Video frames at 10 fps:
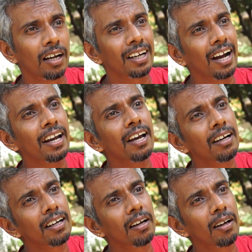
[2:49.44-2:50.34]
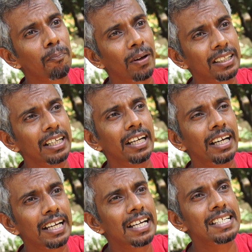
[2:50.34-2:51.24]
Ganapati,
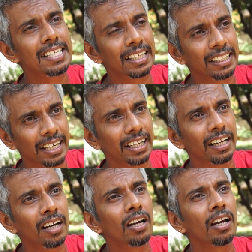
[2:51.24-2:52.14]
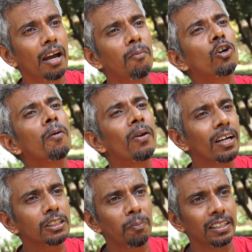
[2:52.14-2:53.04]
he is there about
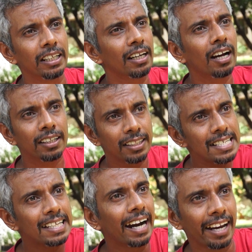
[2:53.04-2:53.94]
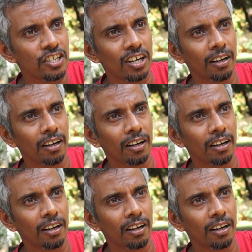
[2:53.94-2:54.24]
Brihaspati, not this Ganesha.